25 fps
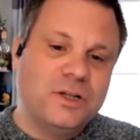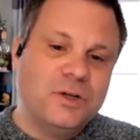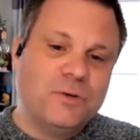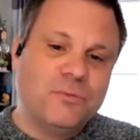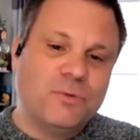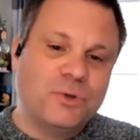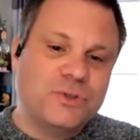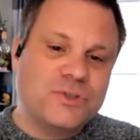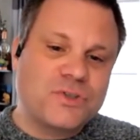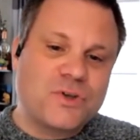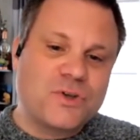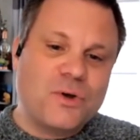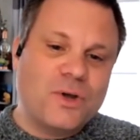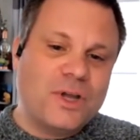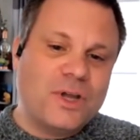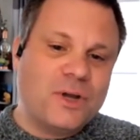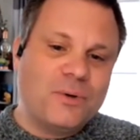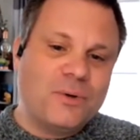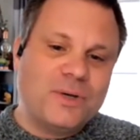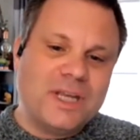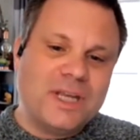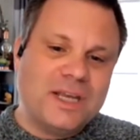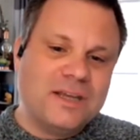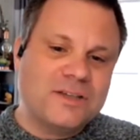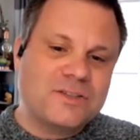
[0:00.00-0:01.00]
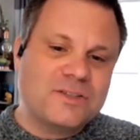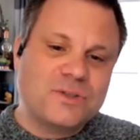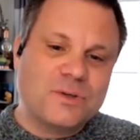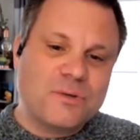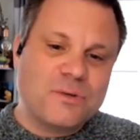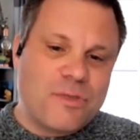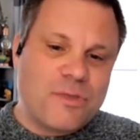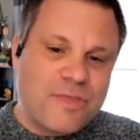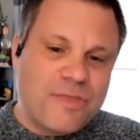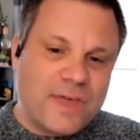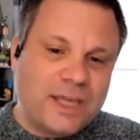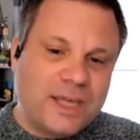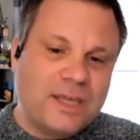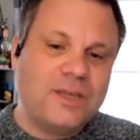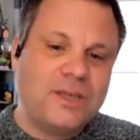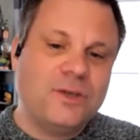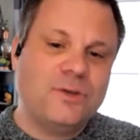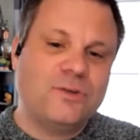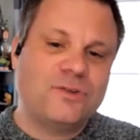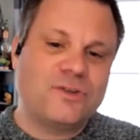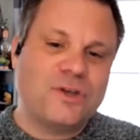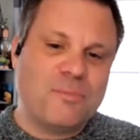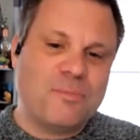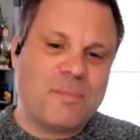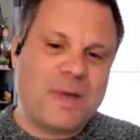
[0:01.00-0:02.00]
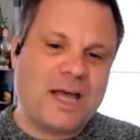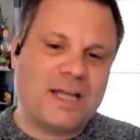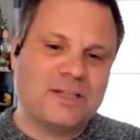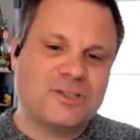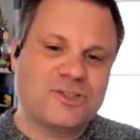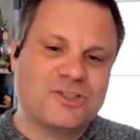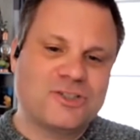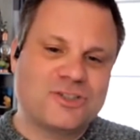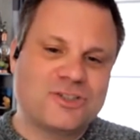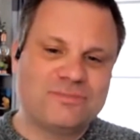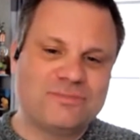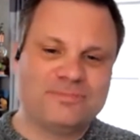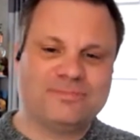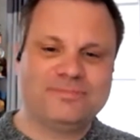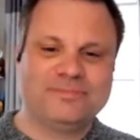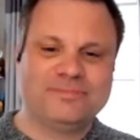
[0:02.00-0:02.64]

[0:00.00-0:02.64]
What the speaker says: what's going on here. So thank you so much.